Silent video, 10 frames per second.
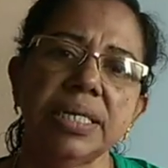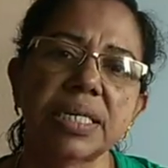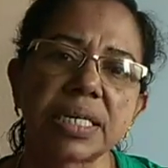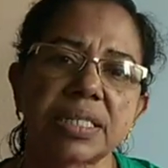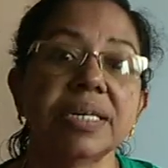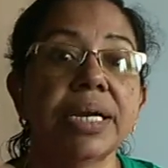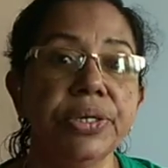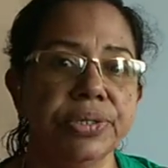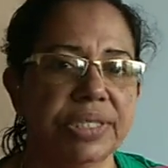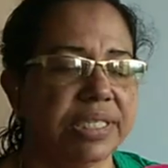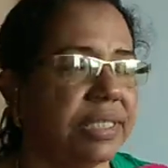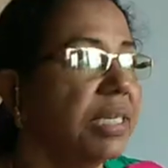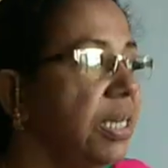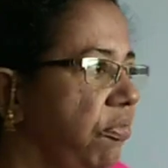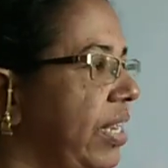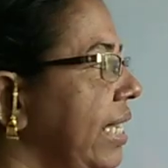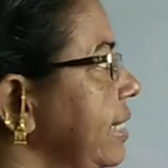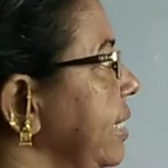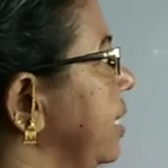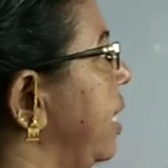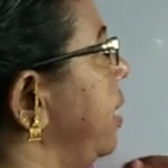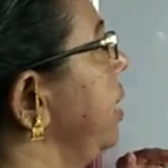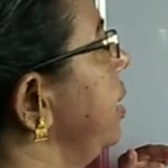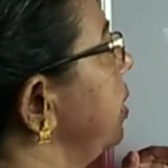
earth reduces. We can say that